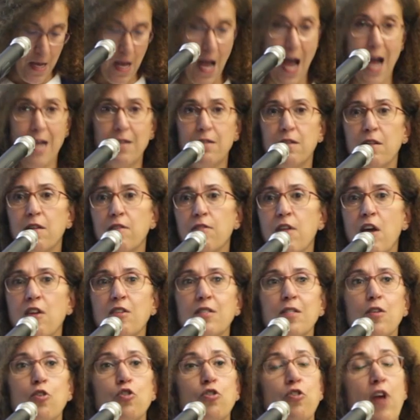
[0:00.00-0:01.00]
And there
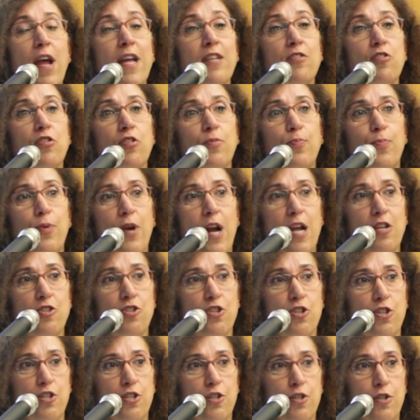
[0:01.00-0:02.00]
is a greater
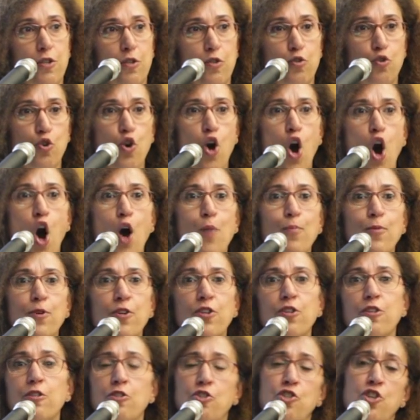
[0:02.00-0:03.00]
pressure to
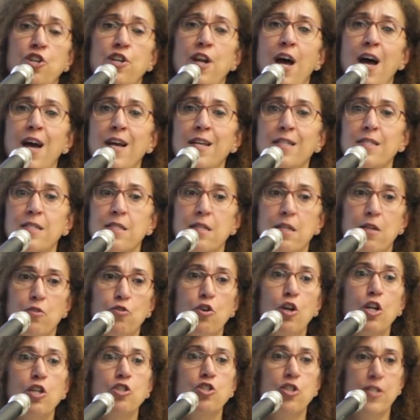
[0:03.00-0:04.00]
homogenize
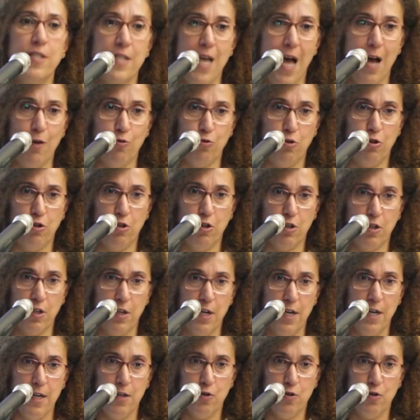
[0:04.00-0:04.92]
religious outlook.